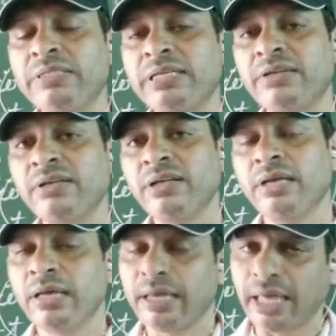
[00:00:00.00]
is
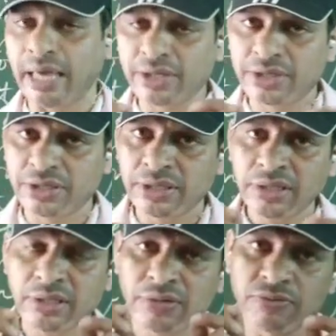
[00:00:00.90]
an
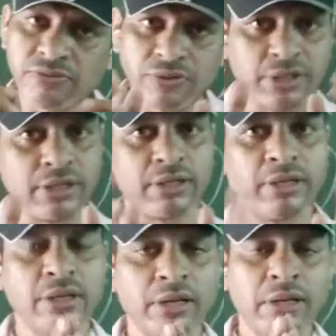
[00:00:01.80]
action verb.